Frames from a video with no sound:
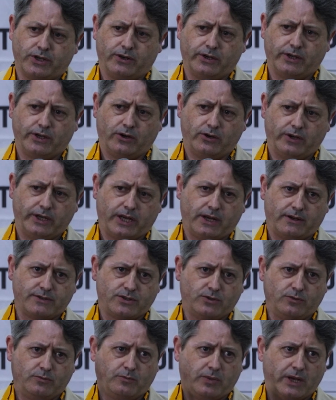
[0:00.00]
only
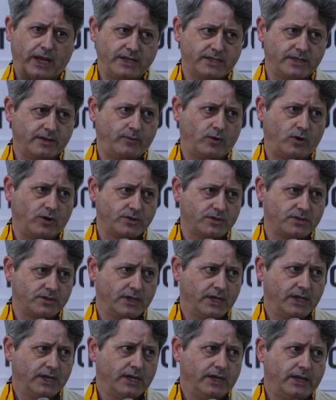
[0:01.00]
has to place the box
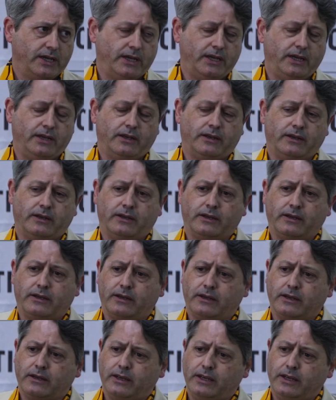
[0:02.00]

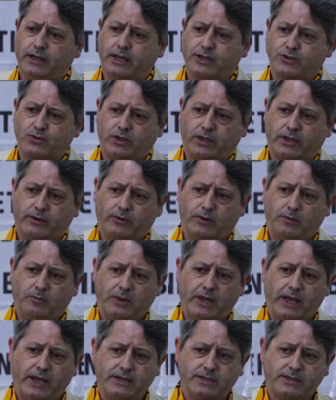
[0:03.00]
in a suitable
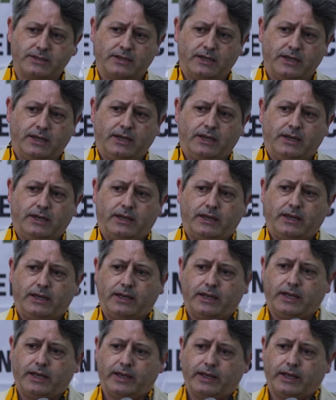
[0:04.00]
place
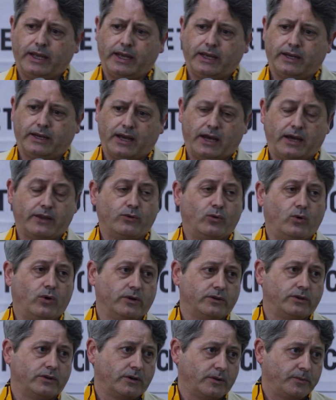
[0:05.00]
and add
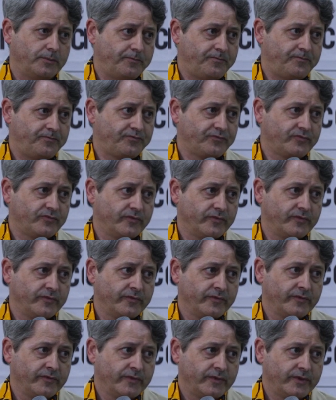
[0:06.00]
water.
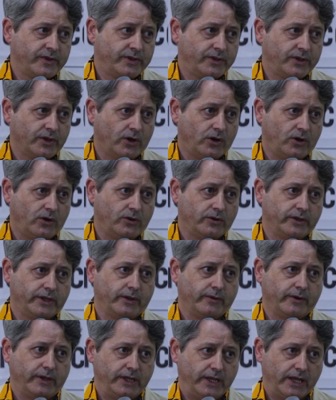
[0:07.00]
So
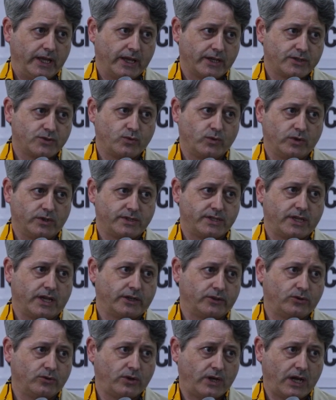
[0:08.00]
the eggs will
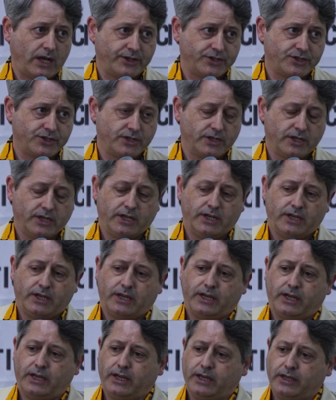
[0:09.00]
start to hatch,
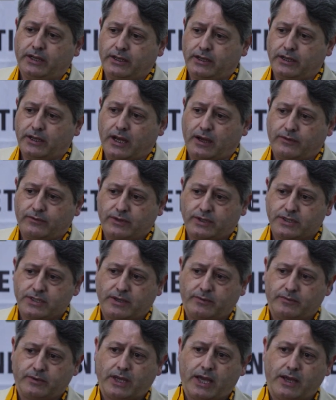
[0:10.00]
and after
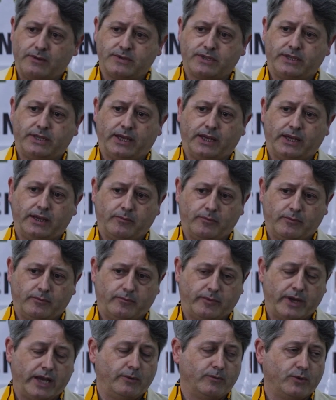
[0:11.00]
some time the
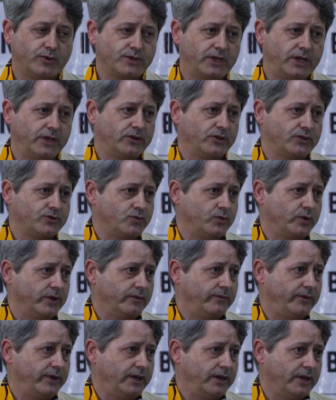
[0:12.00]
male mosquitoes
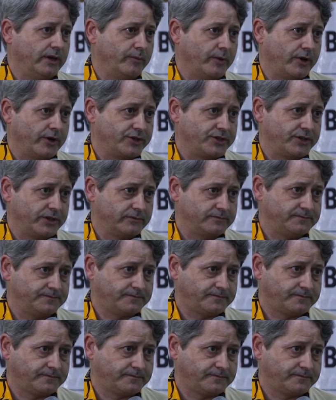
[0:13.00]
will be emerging.